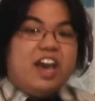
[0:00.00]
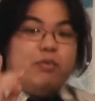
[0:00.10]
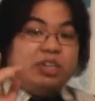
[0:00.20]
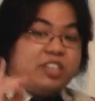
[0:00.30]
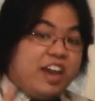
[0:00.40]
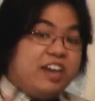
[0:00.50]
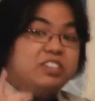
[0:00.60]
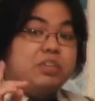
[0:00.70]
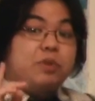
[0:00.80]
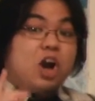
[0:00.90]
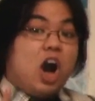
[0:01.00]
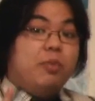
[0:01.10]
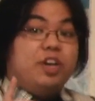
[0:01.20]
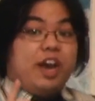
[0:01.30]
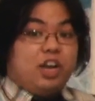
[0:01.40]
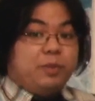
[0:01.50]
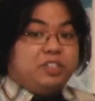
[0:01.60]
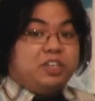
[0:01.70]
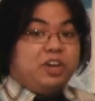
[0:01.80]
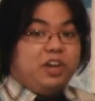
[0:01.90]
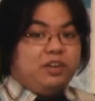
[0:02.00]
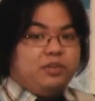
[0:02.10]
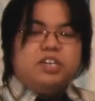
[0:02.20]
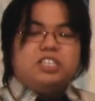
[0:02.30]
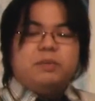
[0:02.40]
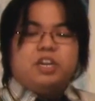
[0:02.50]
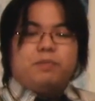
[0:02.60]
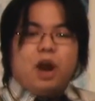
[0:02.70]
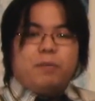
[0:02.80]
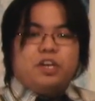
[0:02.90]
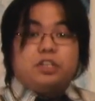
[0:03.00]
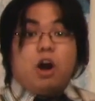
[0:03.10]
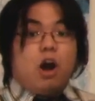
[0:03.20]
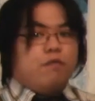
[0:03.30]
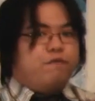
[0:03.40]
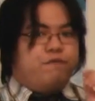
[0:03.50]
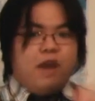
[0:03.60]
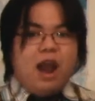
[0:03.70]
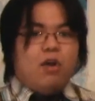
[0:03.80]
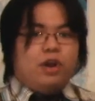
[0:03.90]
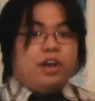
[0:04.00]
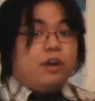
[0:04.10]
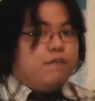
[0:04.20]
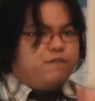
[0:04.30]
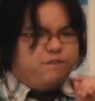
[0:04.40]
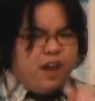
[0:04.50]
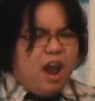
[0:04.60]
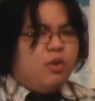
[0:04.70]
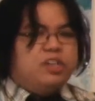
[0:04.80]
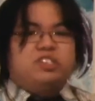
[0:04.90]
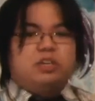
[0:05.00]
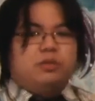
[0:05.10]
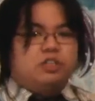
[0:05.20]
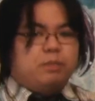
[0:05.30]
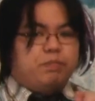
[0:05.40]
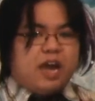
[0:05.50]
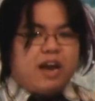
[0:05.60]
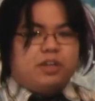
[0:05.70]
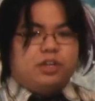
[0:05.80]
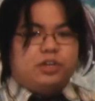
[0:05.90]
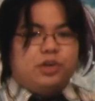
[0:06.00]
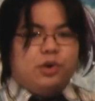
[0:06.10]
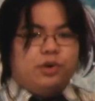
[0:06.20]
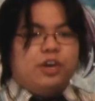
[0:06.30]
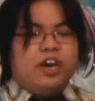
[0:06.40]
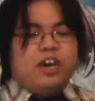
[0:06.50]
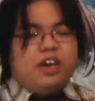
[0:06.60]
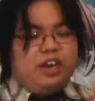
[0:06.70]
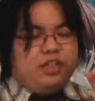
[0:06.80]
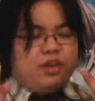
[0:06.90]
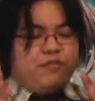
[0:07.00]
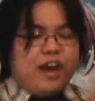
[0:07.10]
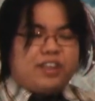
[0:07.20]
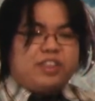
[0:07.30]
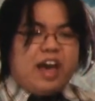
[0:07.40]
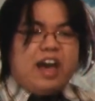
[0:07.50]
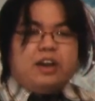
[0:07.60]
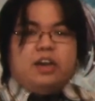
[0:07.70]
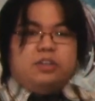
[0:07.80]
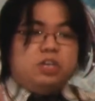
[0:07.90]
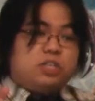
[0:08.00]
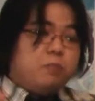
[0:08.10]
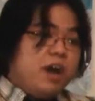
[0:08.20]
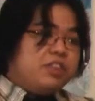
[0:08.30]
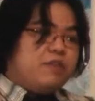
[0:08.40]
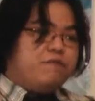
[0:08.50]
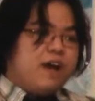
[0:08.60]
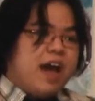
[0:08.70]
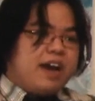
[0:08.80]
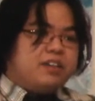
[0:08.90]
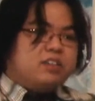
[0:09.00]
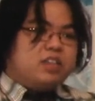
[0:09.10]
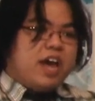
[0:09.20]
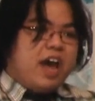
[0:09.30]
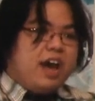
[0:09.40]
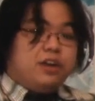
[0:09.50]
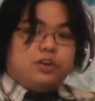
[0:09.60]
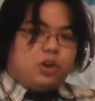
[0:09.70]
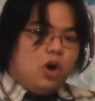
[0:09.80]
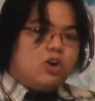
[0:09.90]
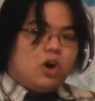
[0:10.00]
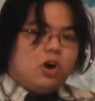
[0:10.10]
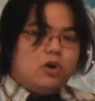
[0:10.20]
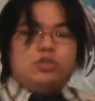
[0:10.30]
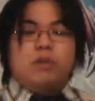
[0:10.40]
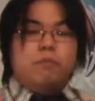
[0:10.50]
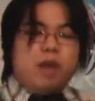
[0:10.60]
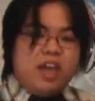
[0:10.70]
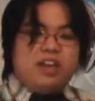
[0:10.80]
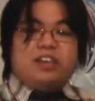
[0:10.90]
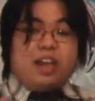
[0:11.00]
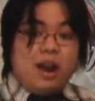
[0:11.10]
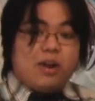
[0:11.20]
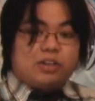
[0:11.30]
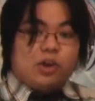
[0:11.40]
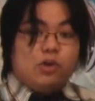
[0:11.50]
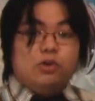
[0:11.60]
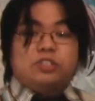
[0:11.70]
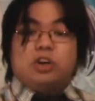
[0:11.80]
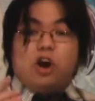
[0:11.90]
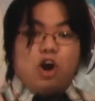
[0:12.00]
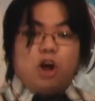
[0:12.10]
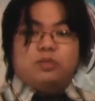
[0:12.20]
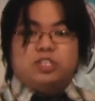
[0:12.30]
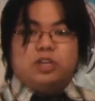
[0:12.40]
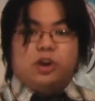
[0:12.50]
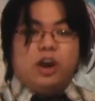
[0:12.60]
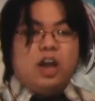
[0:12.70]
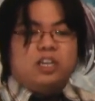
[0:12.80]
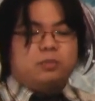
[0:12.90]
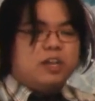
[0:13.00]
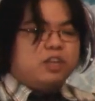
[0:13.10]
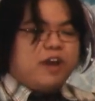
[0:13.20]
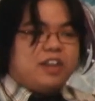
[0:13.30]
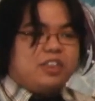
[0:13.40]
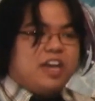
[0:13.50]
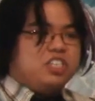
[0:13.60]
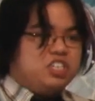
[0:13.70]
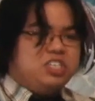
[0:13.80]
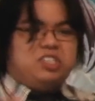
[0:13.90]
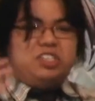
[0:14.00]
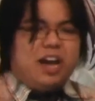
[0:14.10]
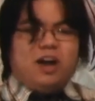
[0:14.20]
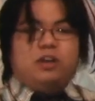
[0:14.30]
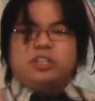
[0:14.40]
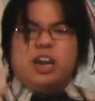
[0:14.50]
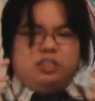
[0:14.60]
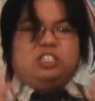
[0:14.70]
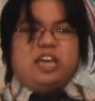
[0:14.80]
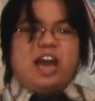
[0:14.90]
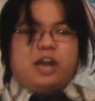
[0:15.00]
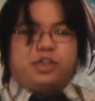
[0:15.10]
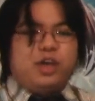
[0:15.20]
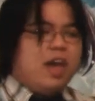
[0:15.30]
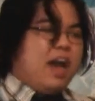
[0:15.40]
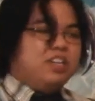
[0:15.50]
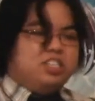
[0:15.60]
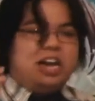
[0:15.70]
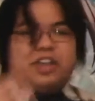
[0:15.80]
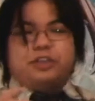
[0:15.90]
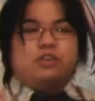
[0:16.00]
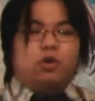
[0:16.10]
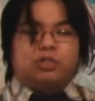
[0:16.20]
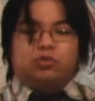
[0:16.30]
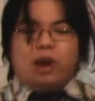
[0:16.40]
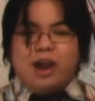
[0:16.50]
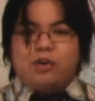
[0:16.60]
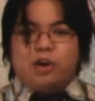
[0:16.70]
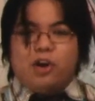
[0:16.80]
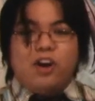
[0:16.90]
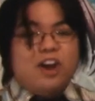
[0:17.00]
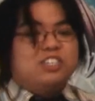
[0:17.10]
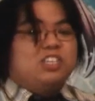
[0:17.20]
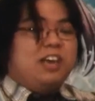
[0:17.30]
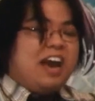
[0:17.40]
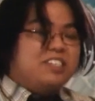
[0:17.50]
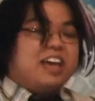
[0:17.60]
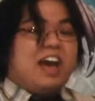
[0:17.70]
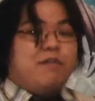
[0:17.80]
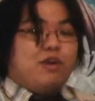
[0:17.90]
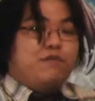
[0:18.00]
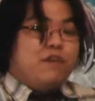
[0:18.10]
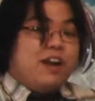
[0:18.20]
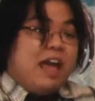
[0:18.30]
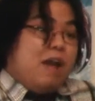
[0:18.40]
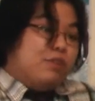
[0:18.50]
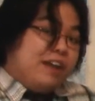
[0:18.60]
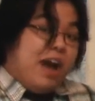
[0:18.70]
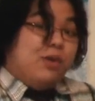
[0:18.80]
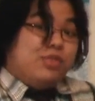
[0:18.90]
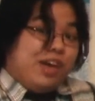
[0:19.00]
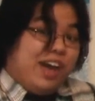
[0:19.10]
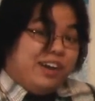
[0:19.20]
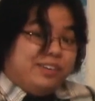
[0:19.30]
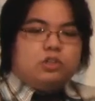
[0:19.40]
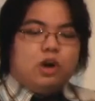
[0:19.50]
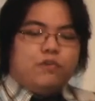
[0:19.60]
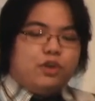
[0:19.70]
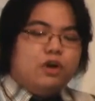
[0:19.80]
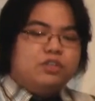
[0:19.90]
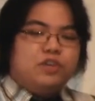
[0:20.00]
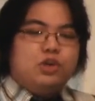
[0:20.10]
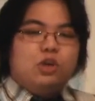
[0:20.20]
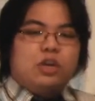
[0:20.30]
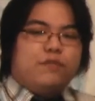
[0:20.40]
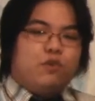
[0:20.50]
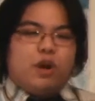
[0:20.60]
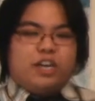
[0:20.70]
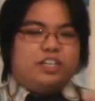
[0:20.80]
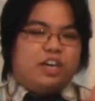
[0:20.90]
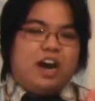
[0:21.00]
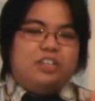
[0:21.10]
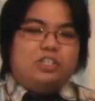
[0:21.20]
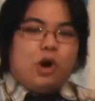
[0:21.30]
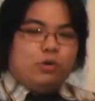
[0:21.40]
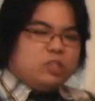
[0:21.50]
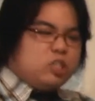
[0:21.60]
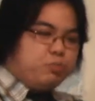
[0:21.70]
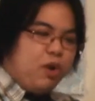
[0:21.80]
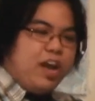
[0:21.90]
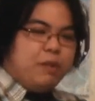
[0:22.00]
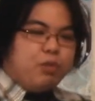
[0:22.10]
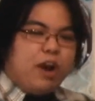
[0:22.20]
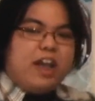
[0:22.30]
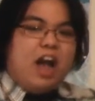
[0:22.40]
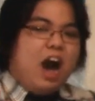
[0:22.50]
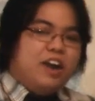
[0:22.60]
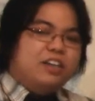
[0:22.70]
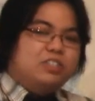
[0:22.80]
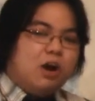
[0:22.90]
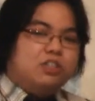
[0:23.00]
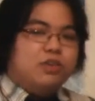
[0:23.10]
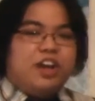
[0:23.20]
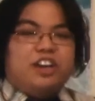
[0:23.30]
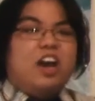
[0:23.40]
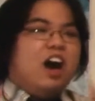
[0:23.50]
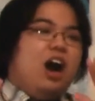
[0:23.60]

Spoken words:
it retains some comedy elements in it. These comedic properties are very, very similar to Black Lagoon, in the fact that despite the fact that Coco, the main character who is an arms dealer, despite the fact that she sells death, and death is always around her, she has to have her fun every now and then. So for those of you looking for a gun-toting, spray-and-pray, unadulterated,